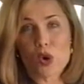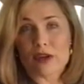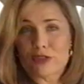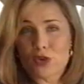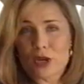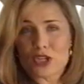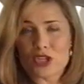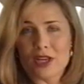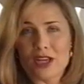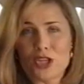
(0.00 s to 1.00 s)
or if you
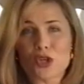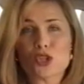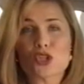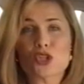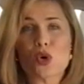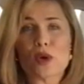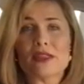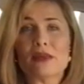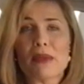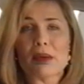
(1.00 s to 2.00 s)
wish, you can
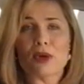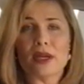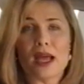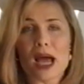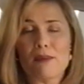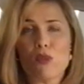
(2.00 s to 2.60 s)
store in the memory